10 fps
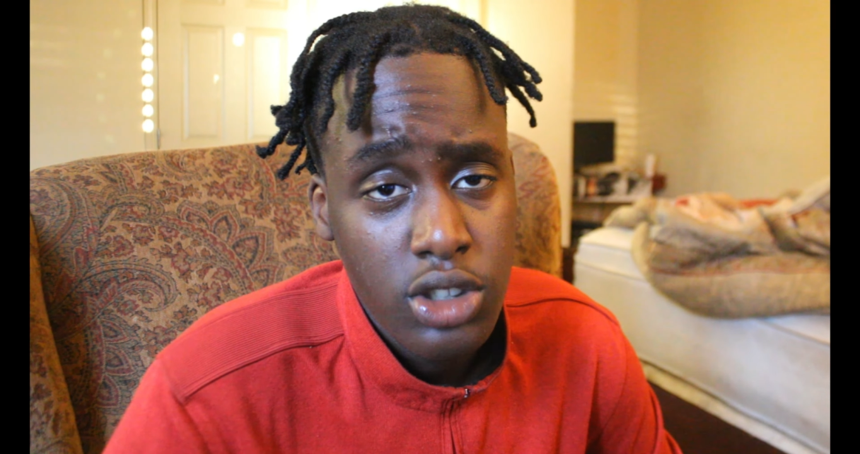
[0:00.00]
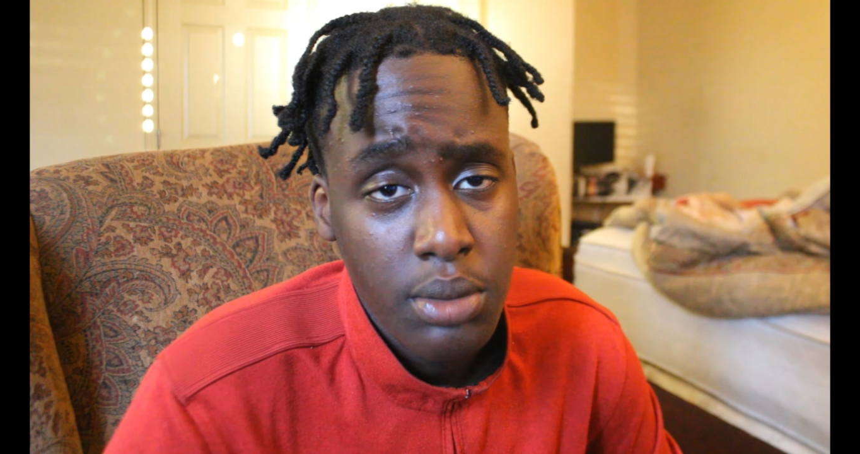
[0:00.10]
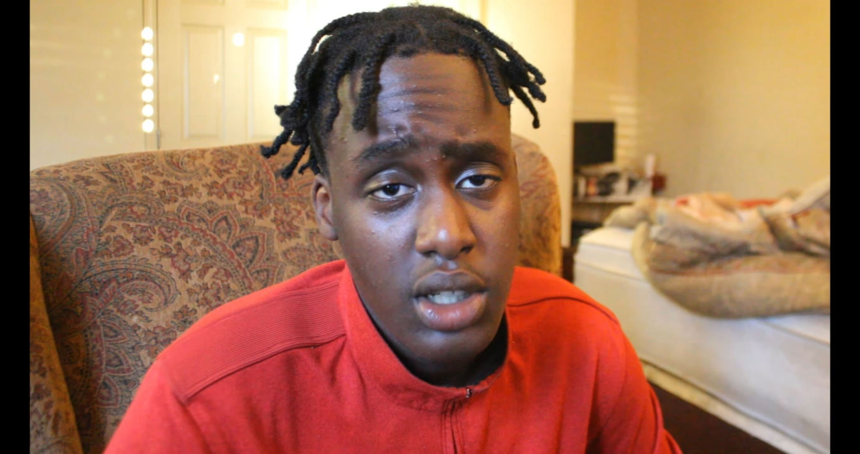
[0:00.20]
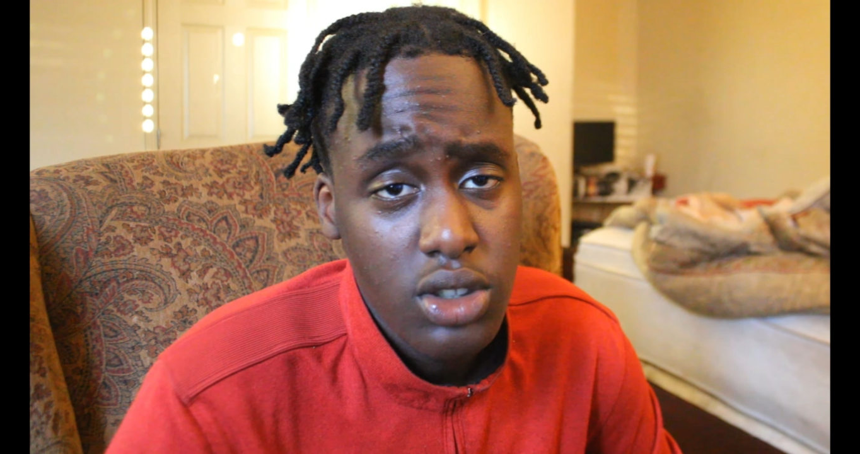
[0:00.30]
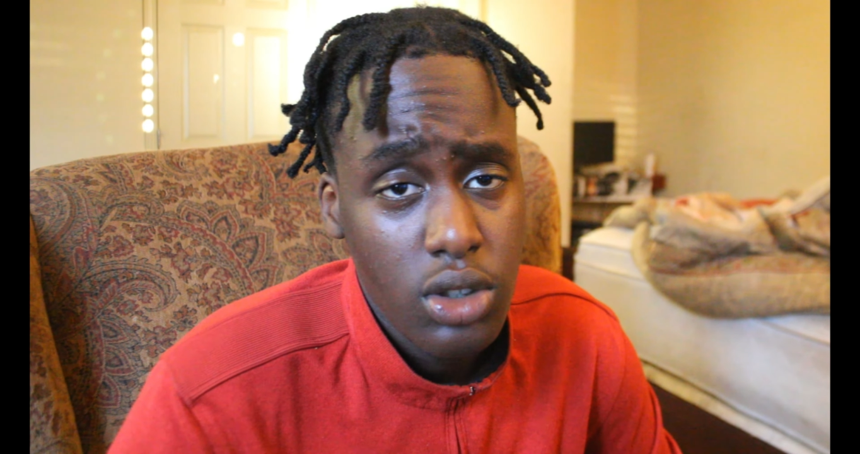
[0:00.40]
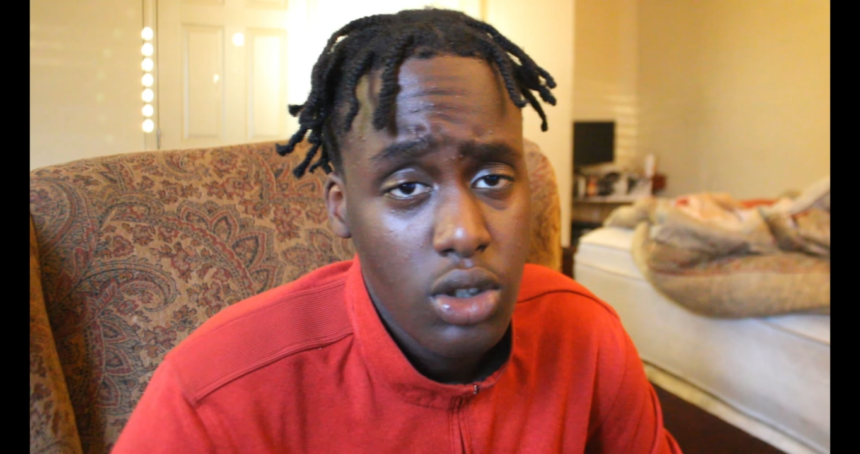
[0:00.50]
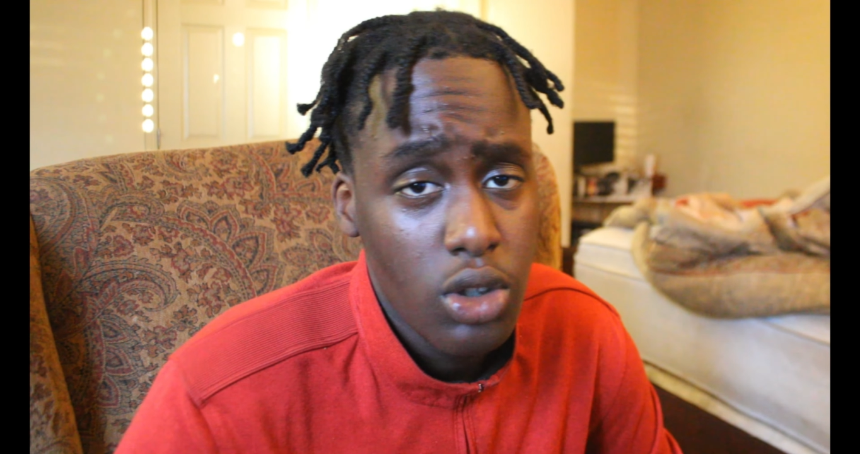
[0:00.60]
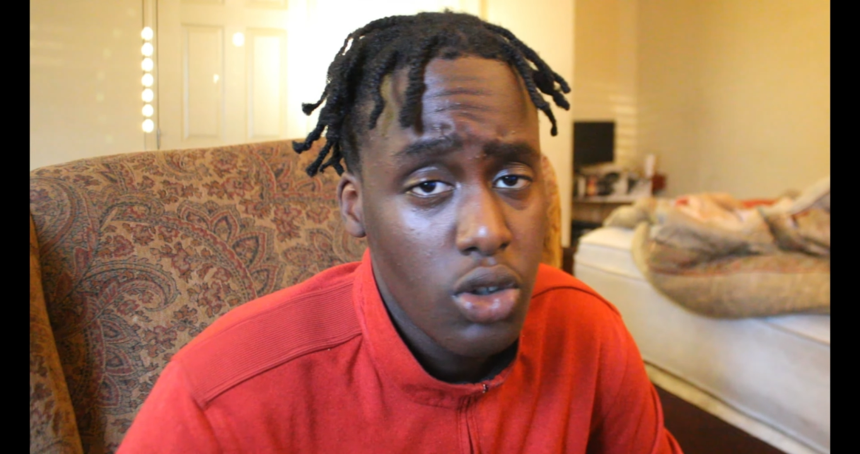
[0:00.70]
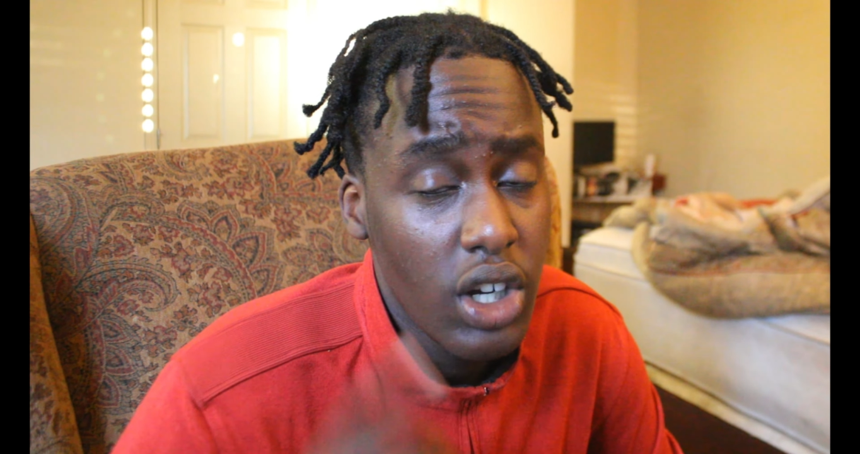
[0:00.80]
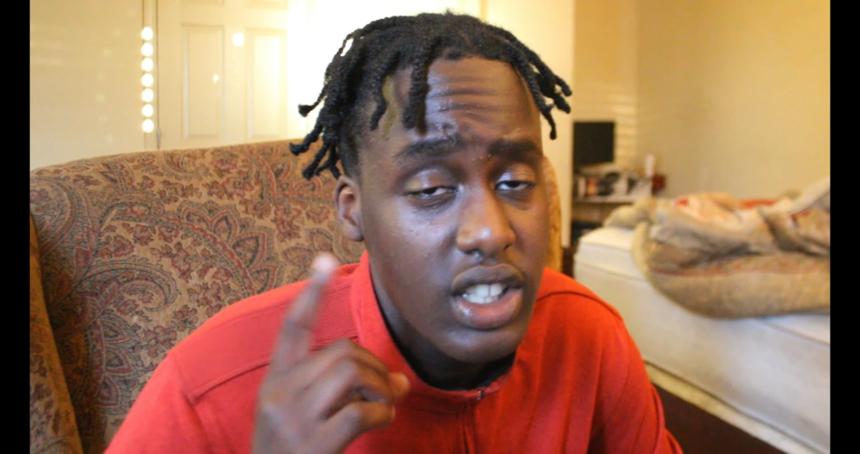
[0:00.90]
so make sure to go
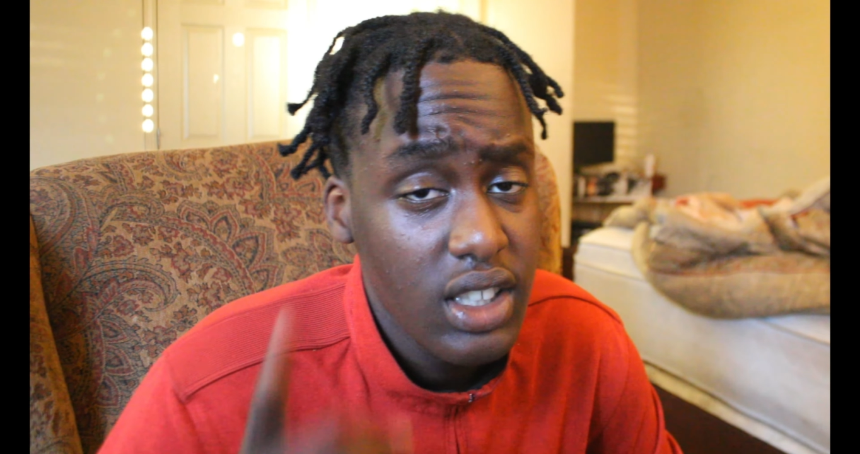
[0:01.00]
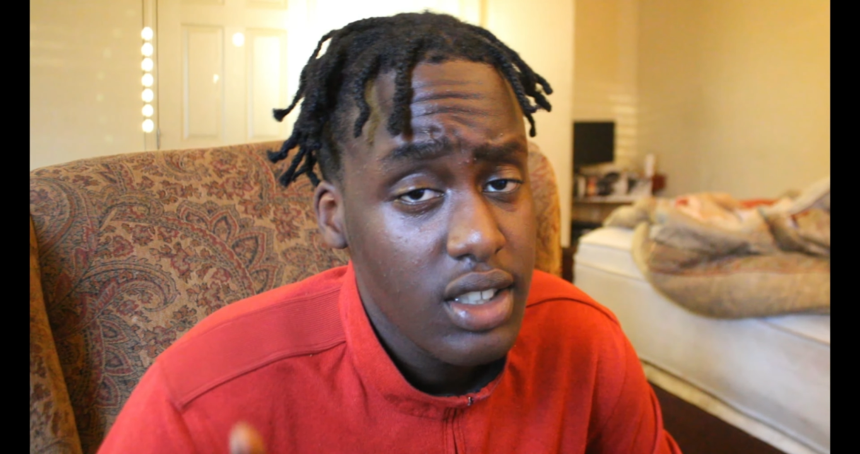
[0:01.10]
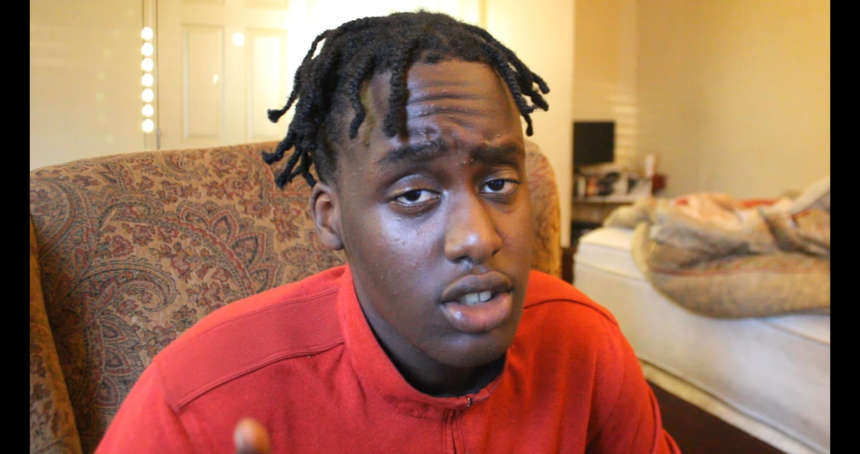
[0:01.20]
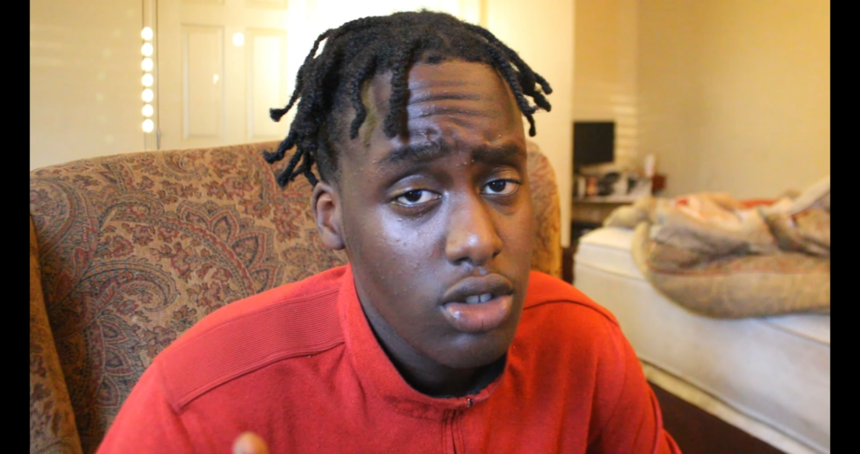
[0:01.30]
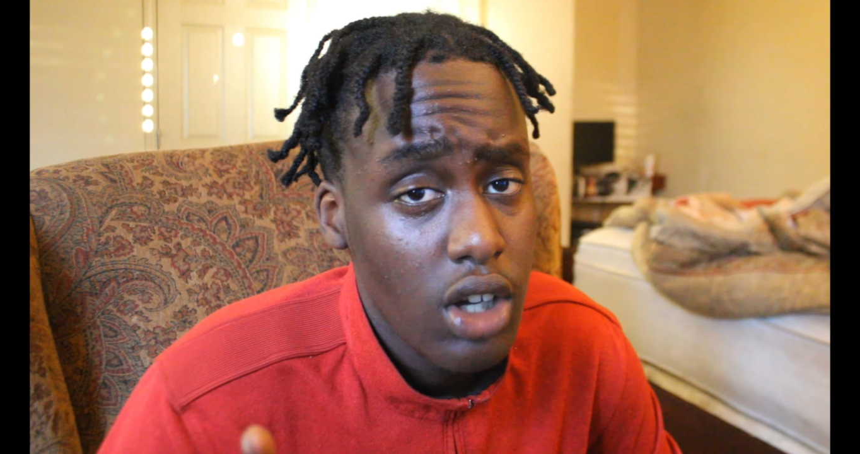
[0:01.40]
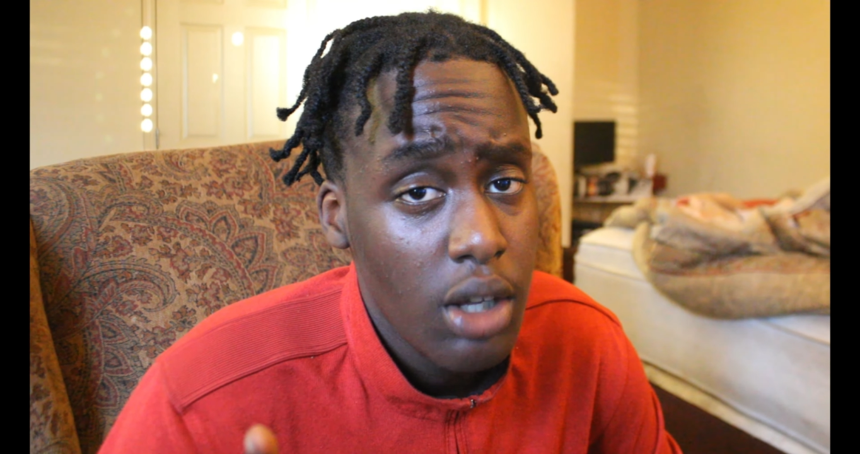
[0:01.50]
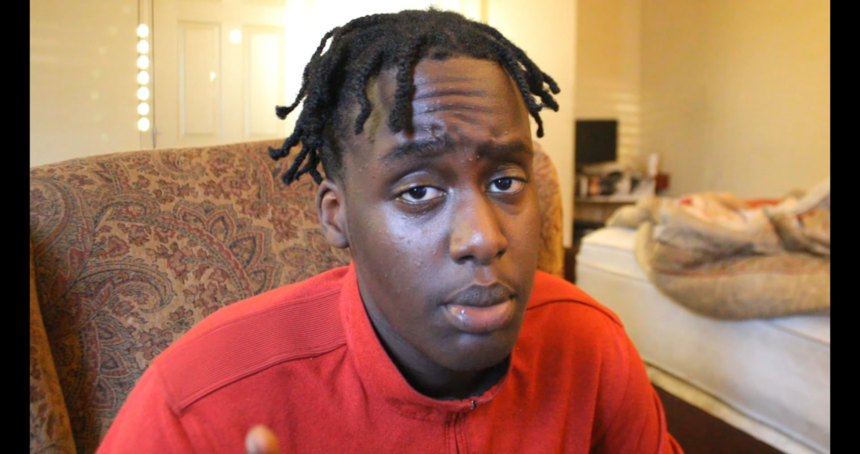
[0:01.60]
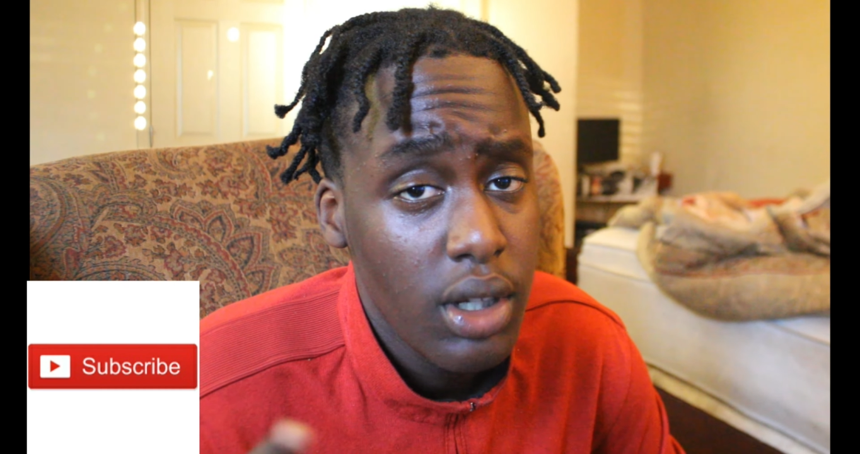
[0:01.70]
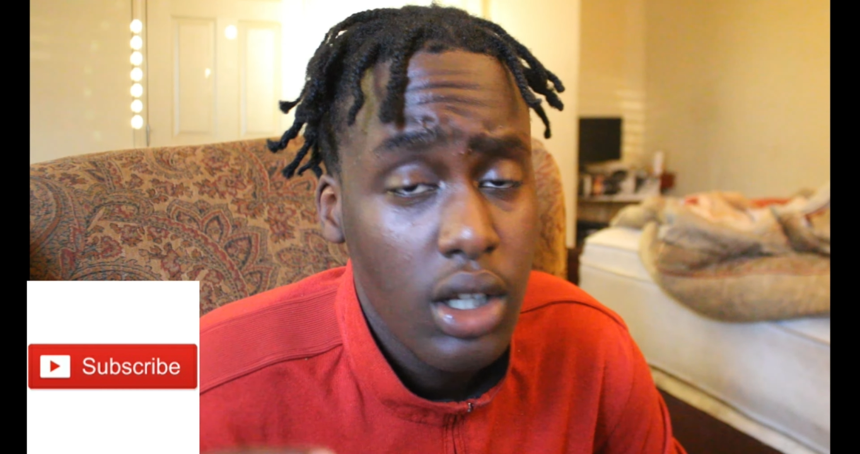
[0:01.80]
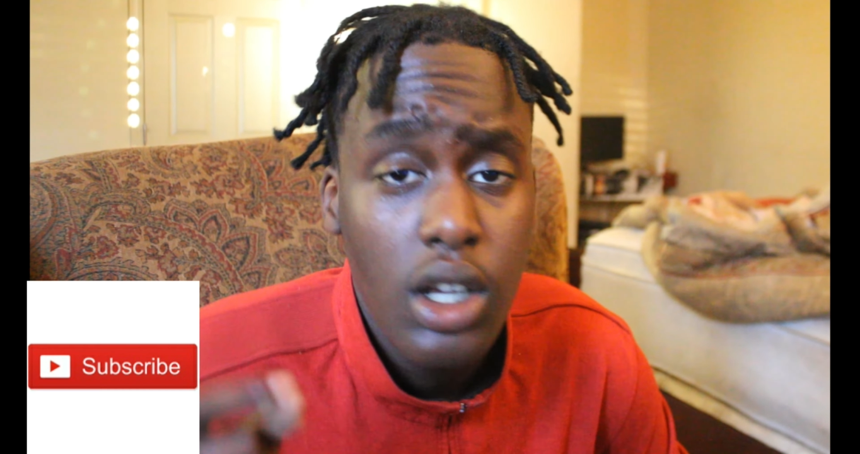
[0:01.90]
crazy in the subscribe
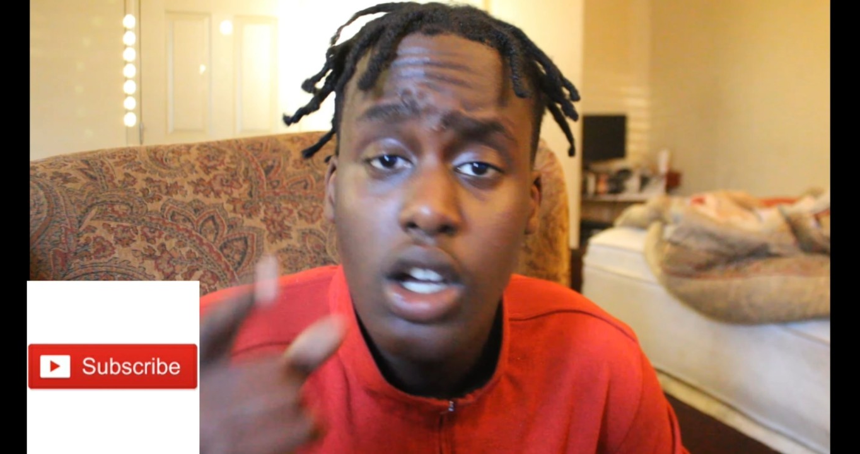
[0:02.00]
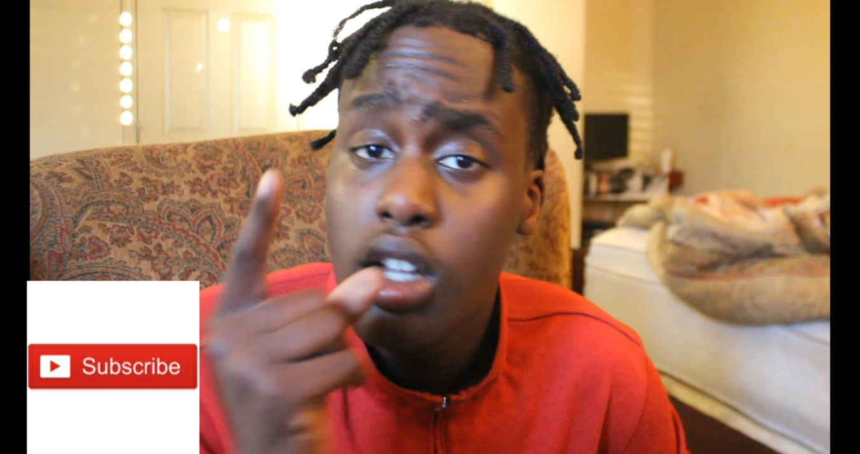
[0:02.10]
button,